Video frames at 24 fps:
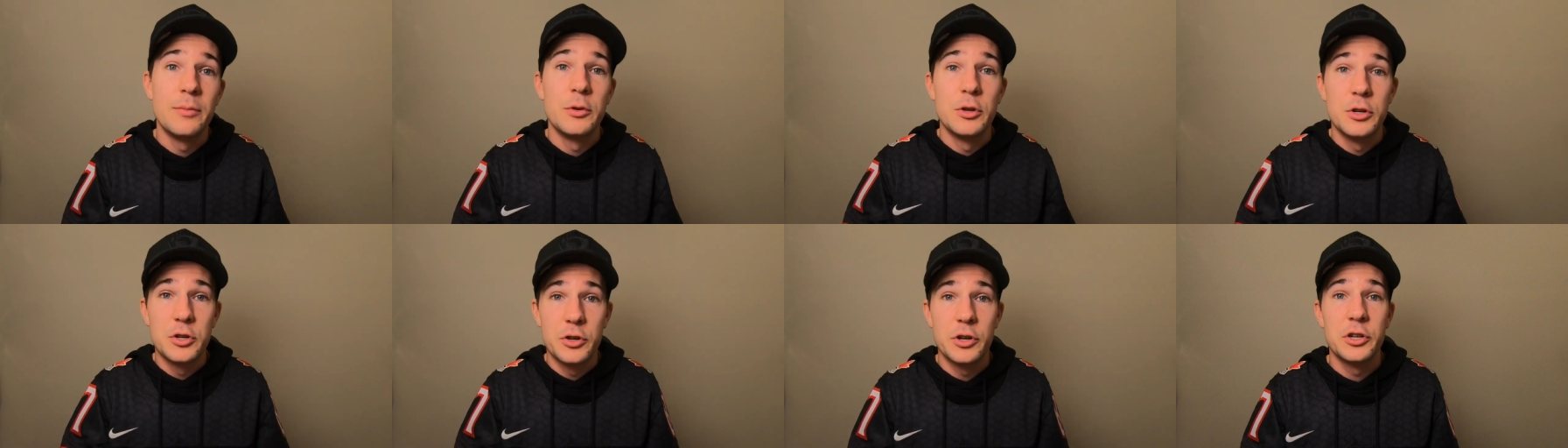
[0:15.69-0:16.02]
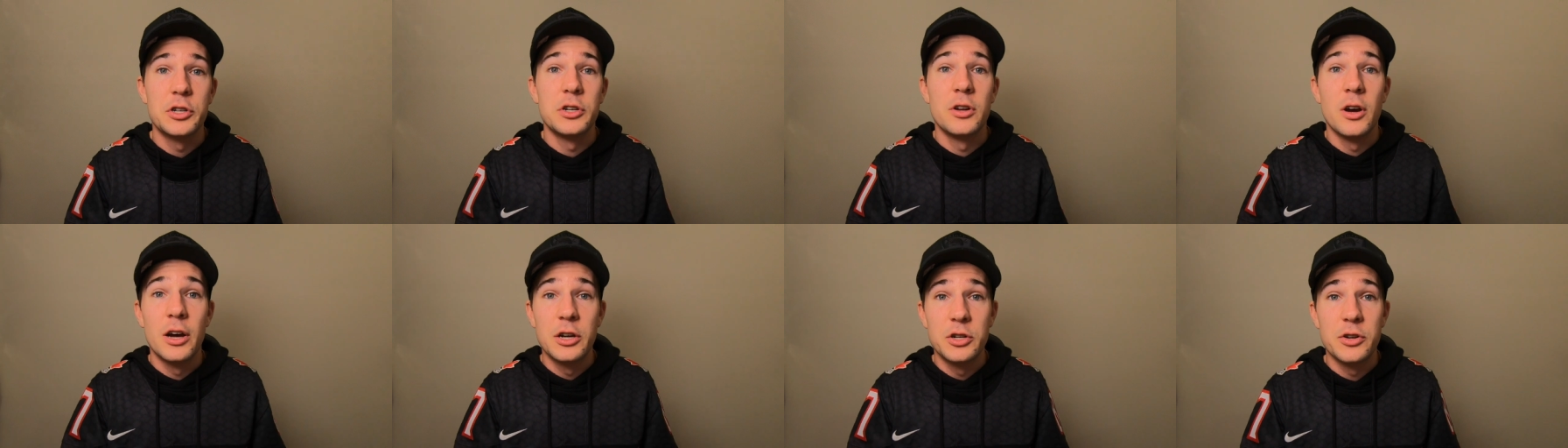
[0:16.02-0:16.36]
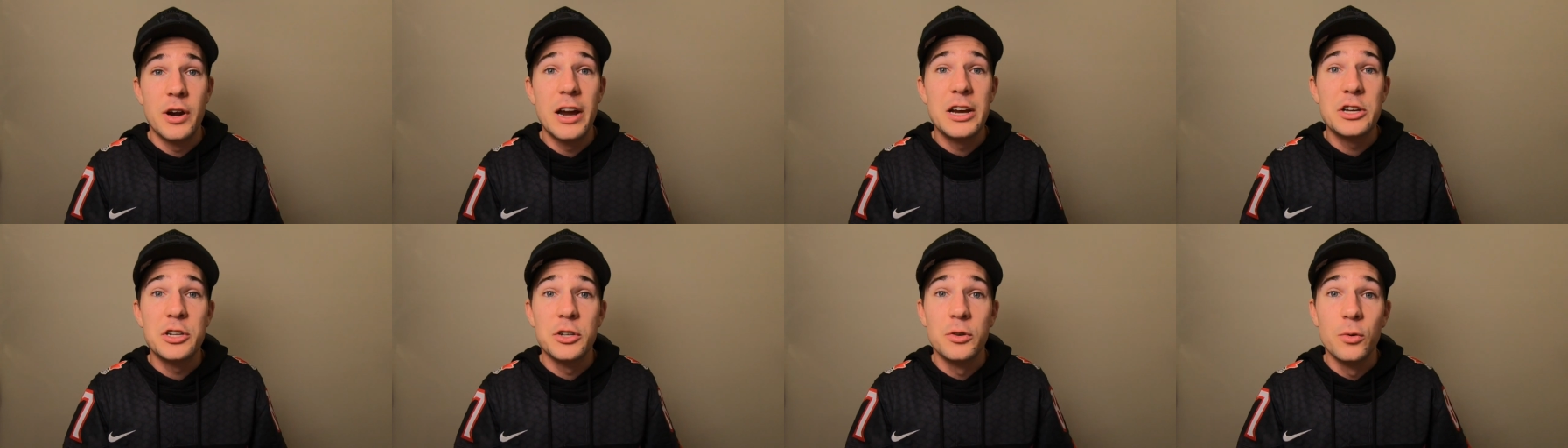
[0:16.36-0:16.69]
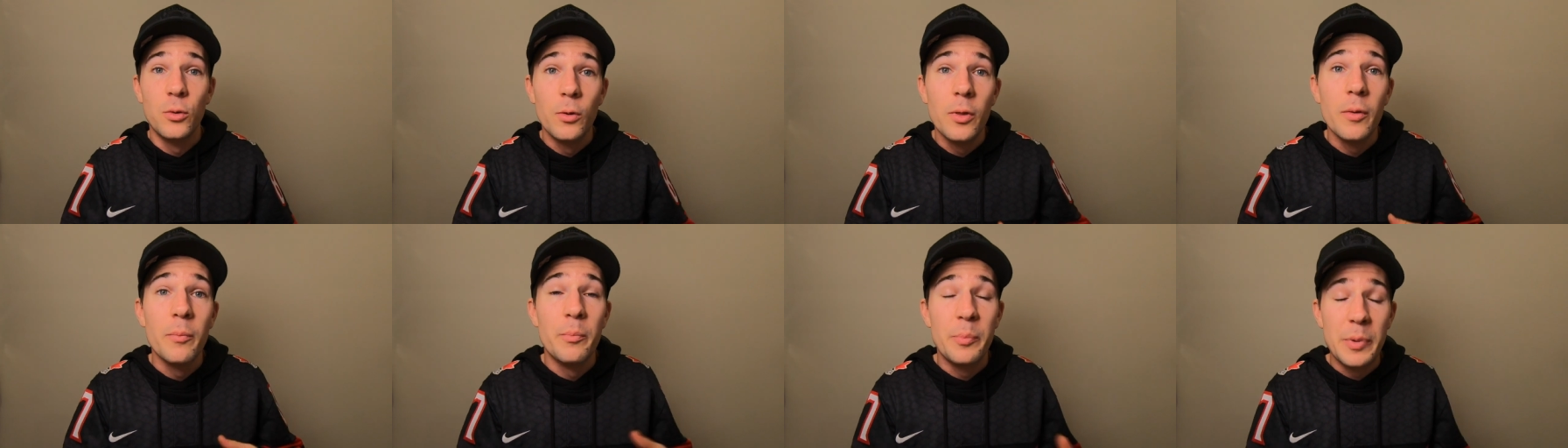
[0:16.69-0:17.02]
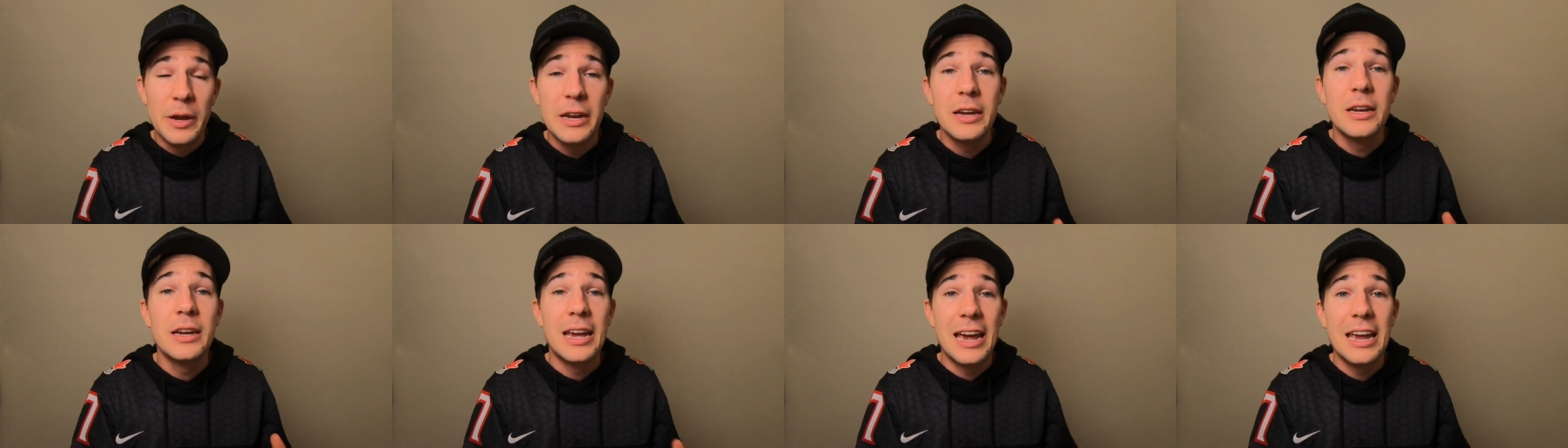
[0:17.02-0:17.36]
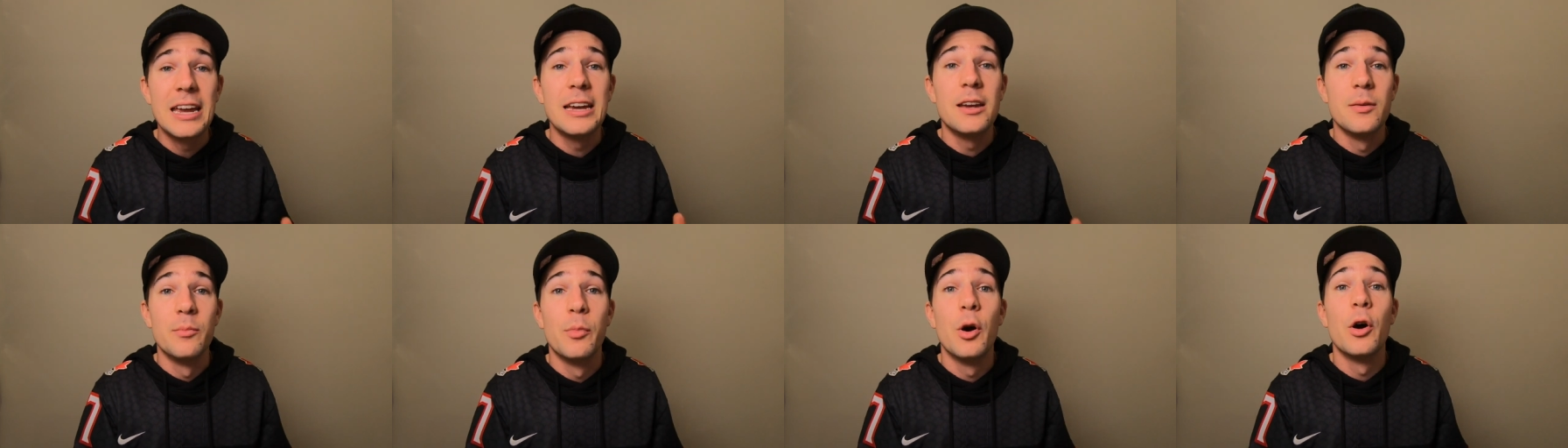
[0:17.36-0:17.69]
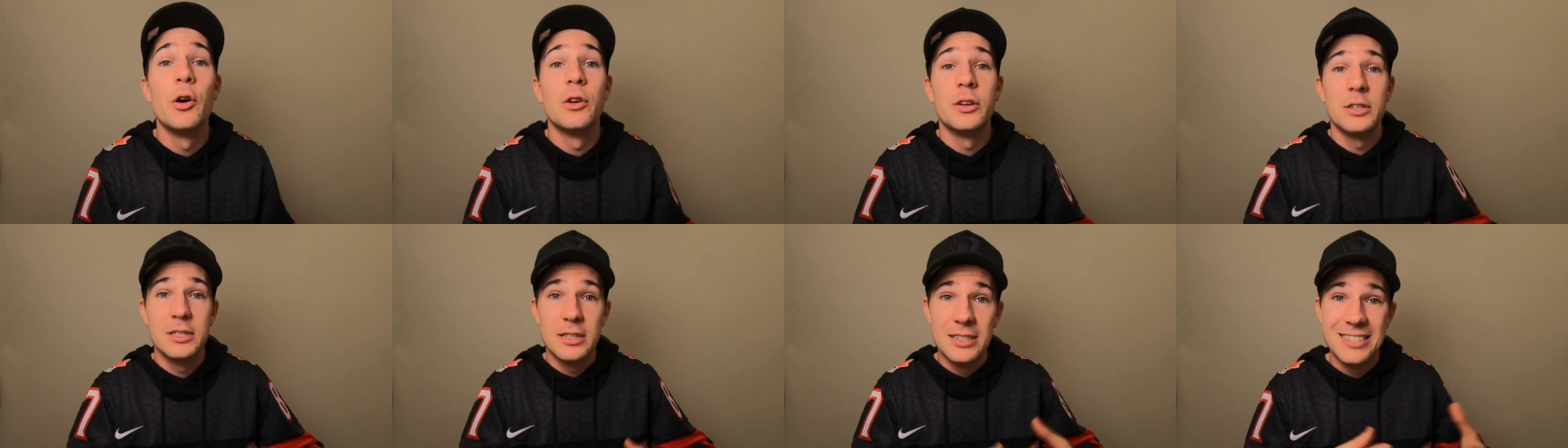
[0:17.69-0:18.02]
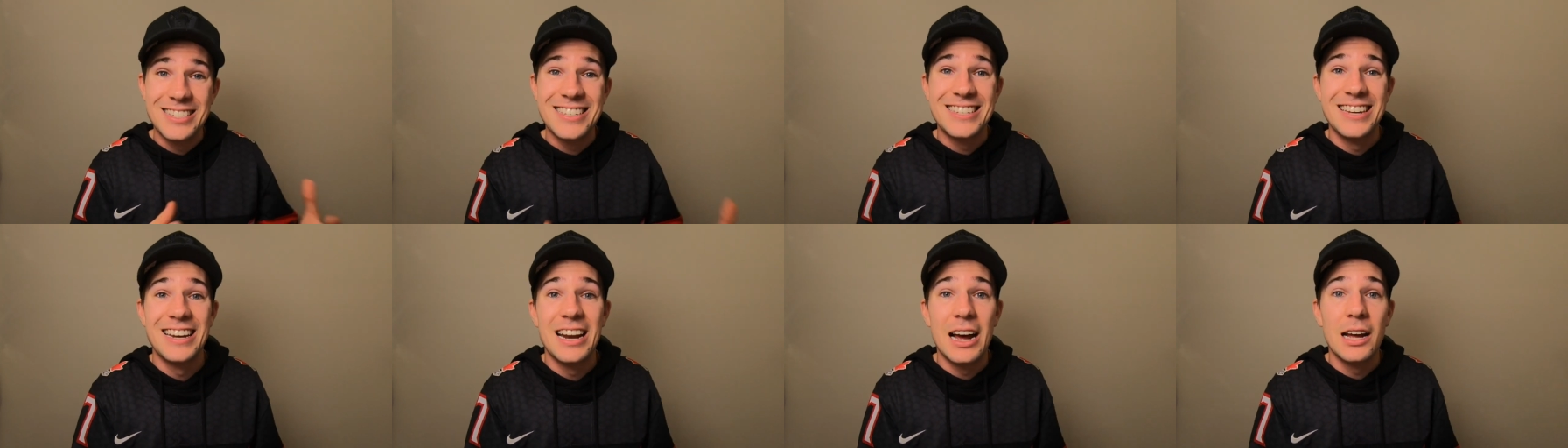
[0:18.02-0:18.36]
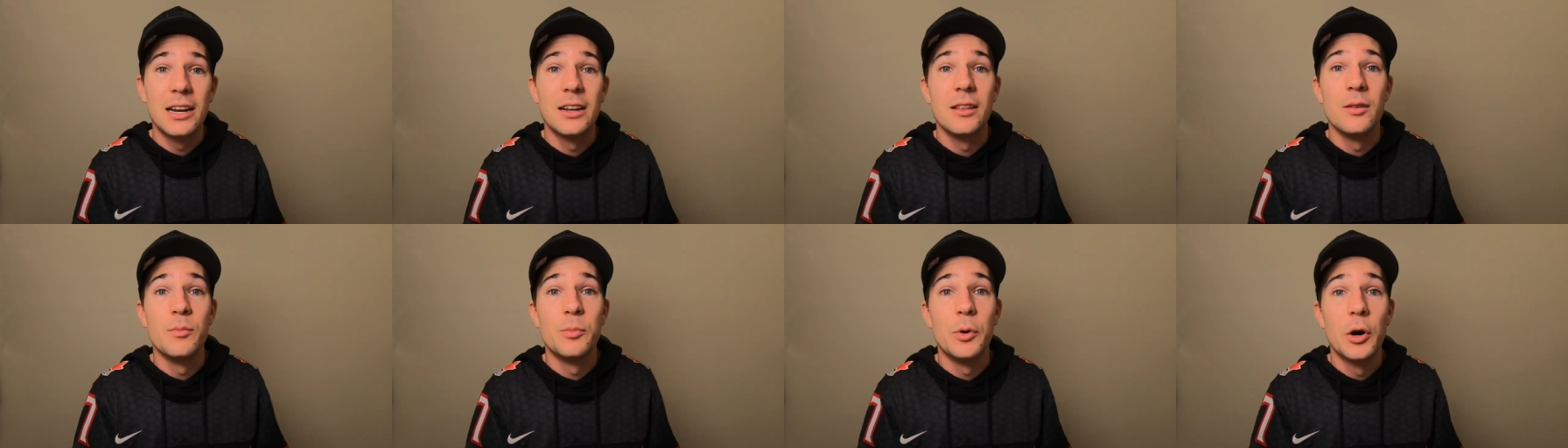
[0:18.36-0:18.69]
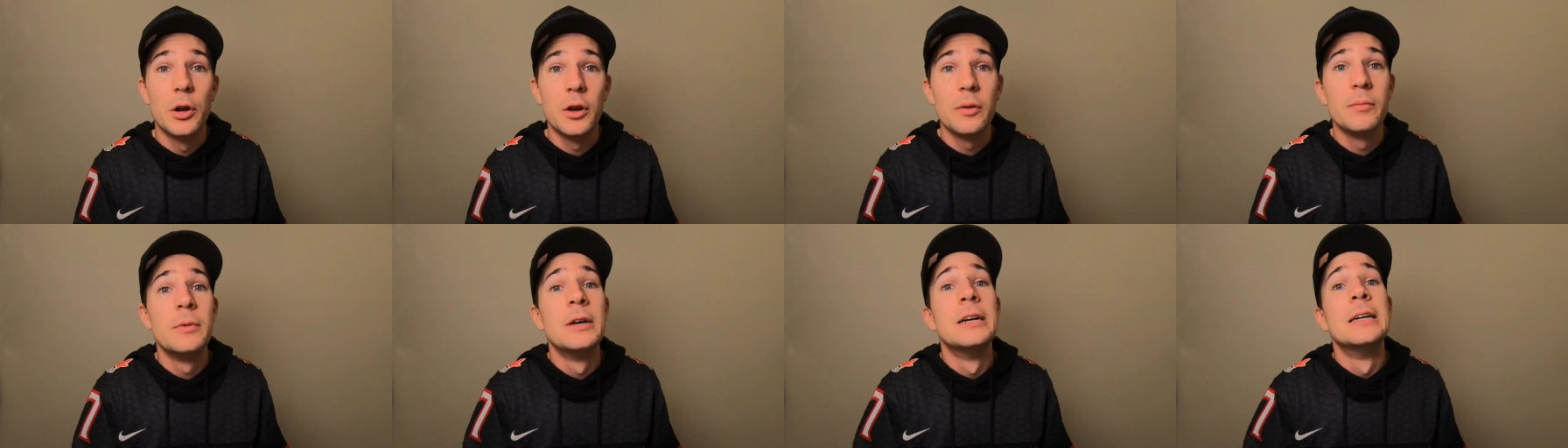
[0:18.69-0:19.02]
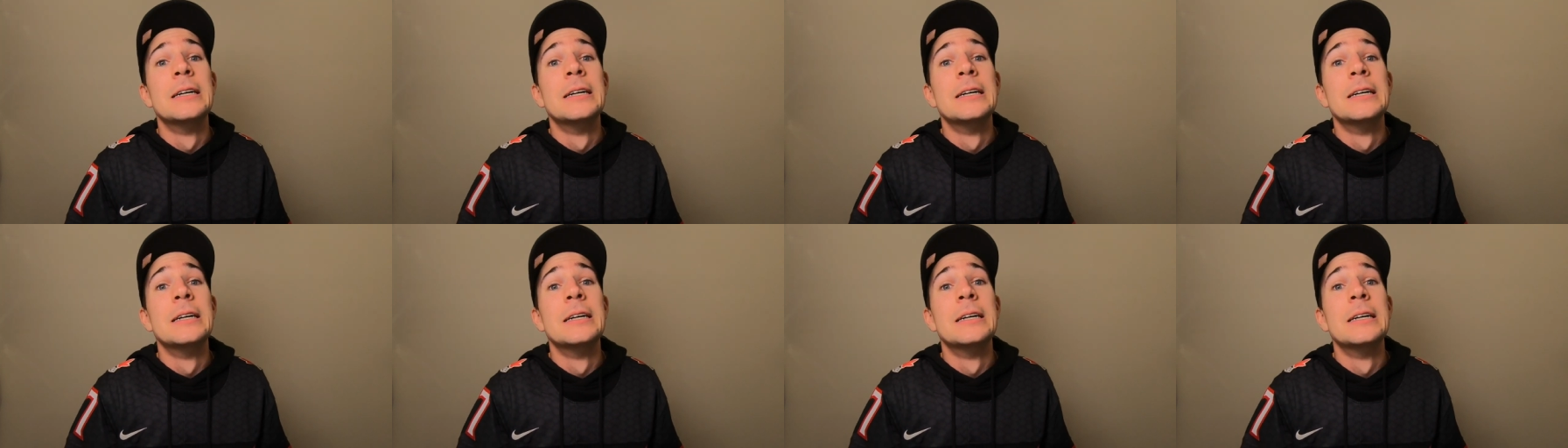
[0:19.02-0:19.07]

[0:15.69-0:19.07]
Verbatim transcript: nutrition, hydration, all the big key components that sit under the bottom